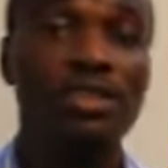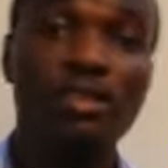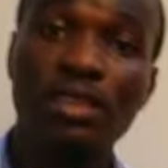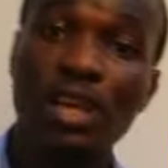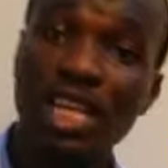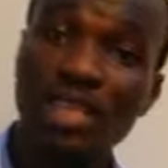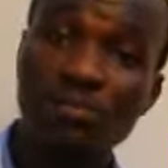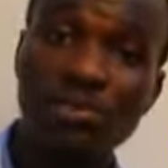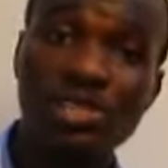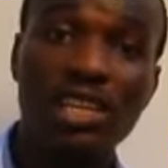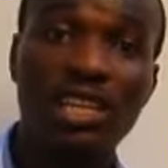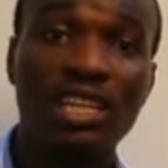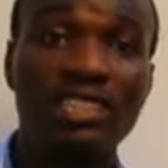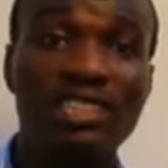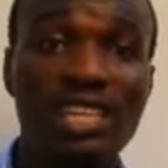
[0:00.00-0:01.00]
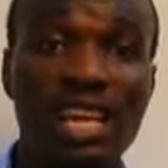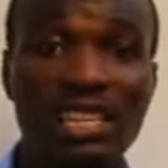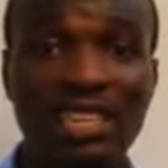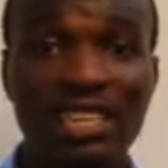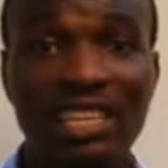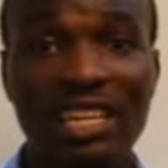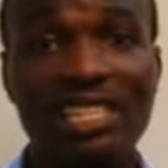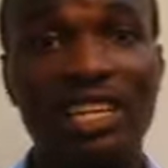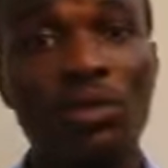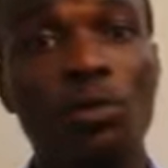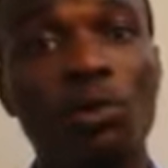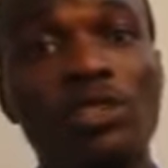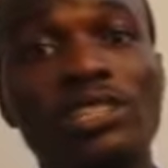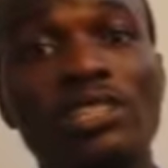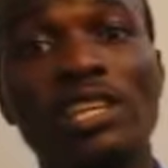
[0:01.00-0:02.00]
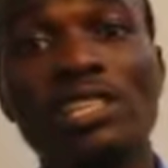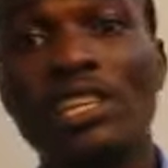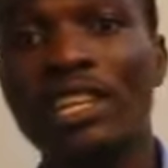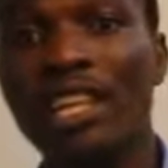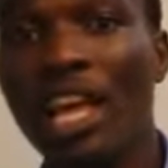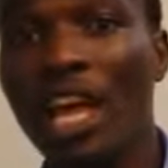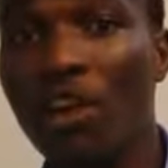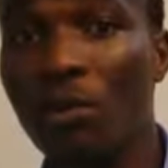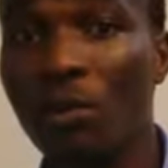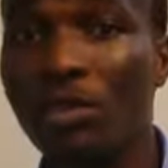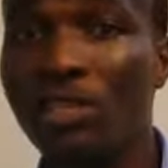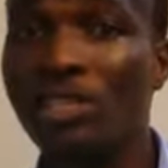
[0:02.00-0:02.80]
that means that there is an error.